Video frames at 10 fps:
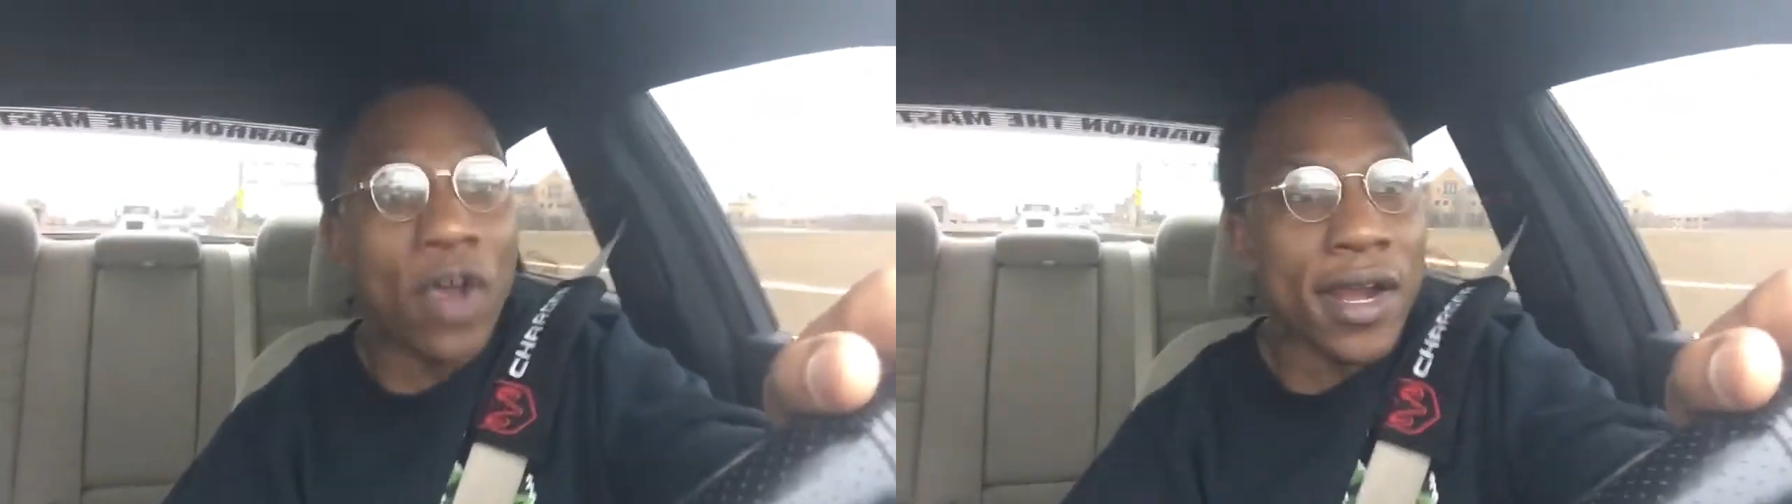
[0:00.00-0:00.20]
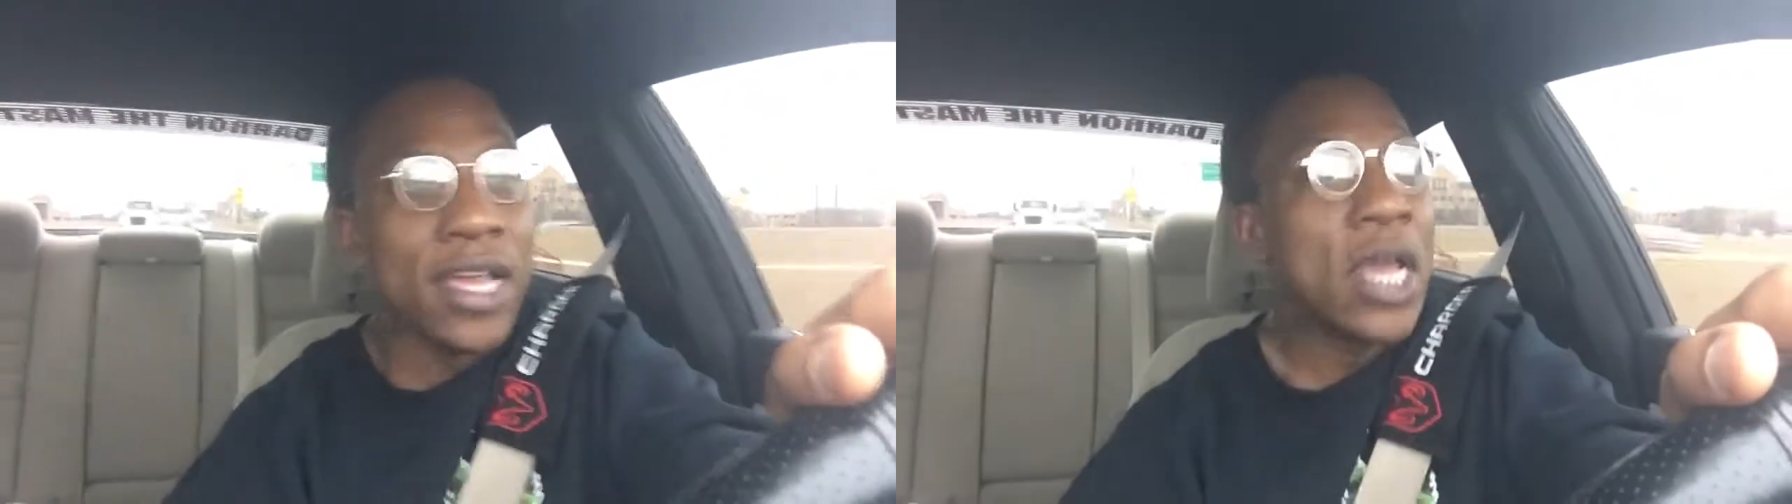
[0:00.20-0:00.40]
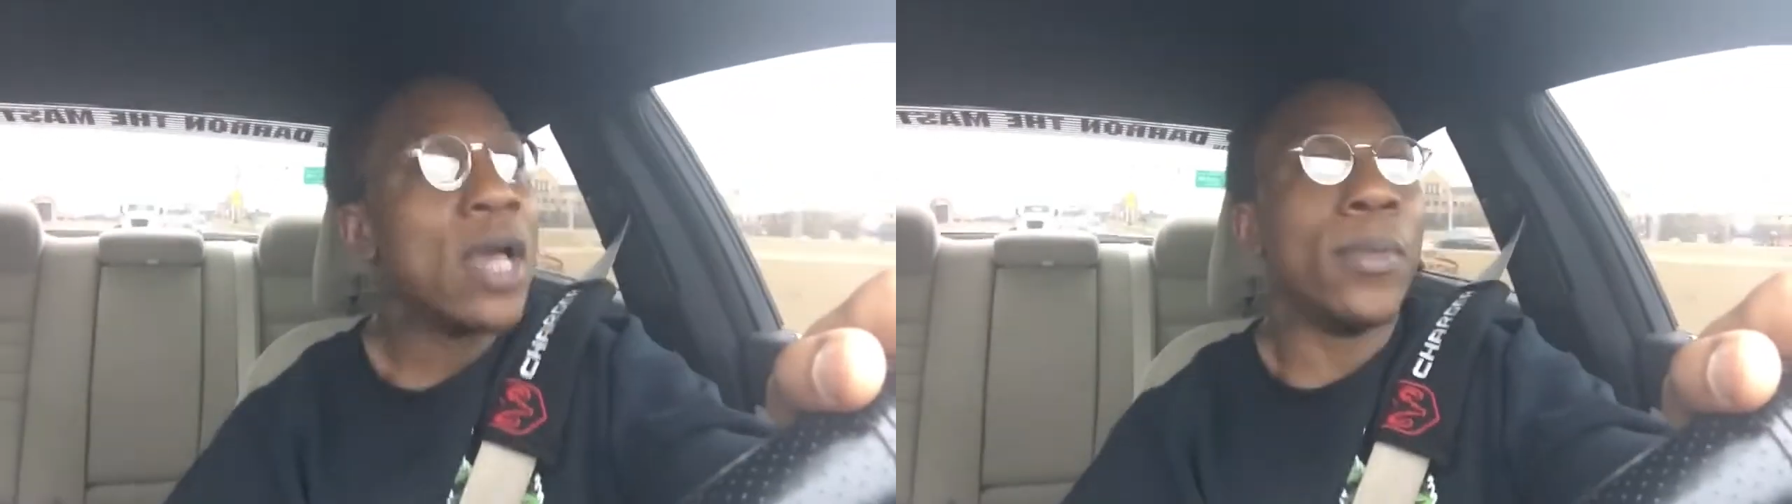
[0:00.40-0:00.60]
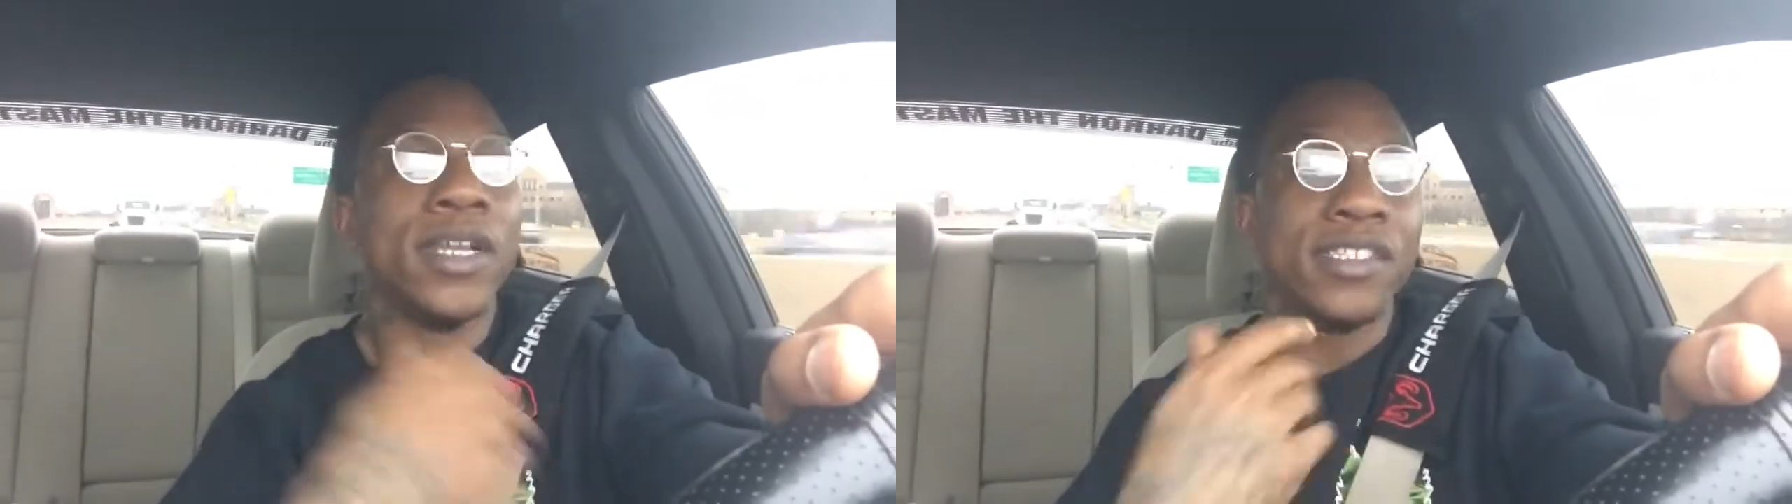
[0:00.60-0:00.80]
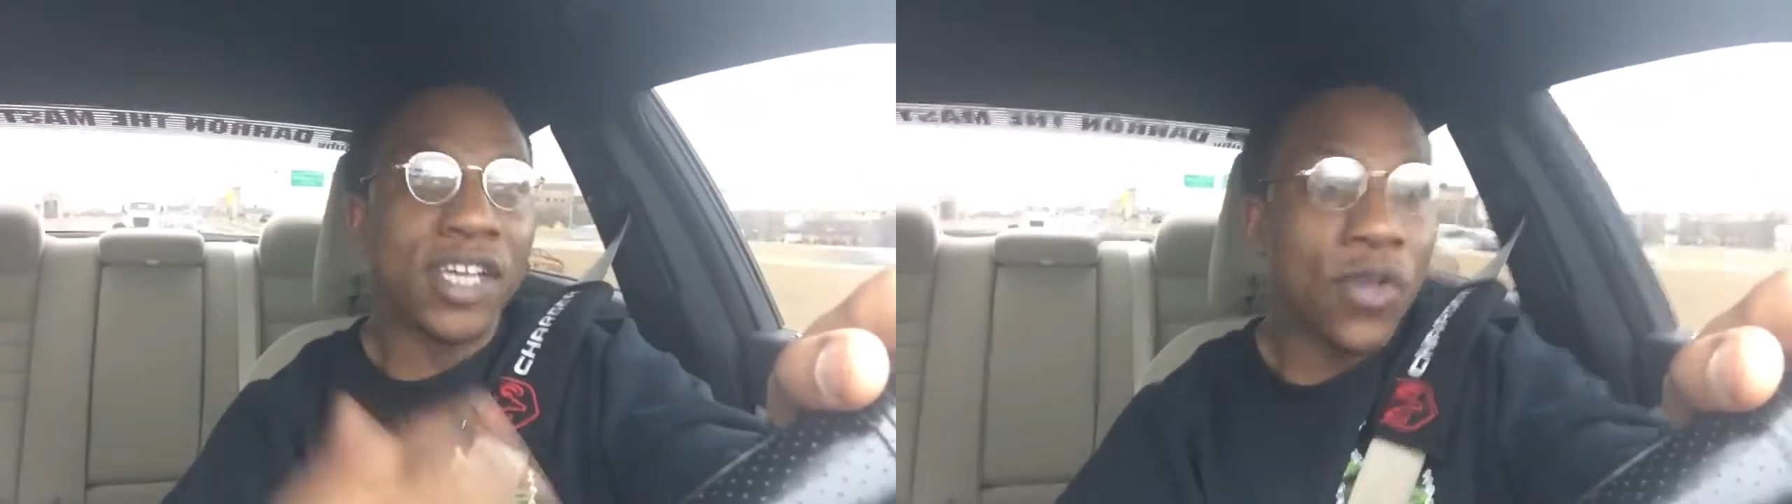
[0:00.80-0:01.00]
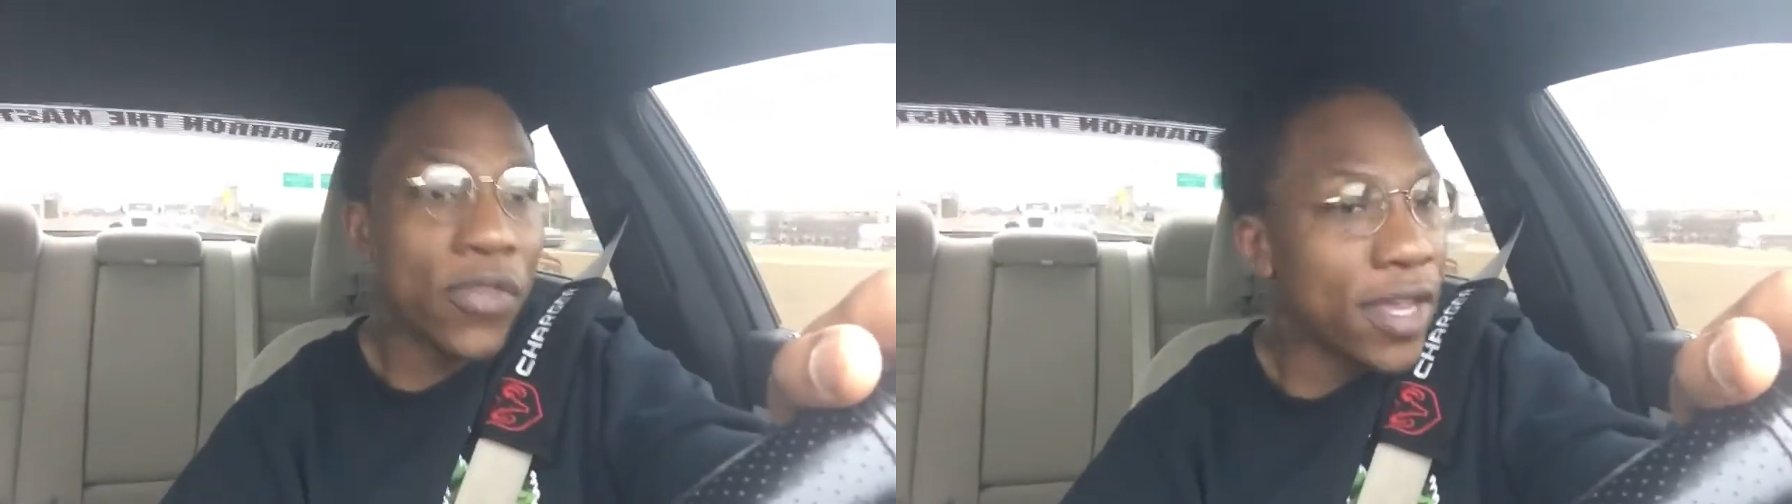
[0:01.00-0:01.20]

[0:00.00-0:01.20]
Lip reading: But until then,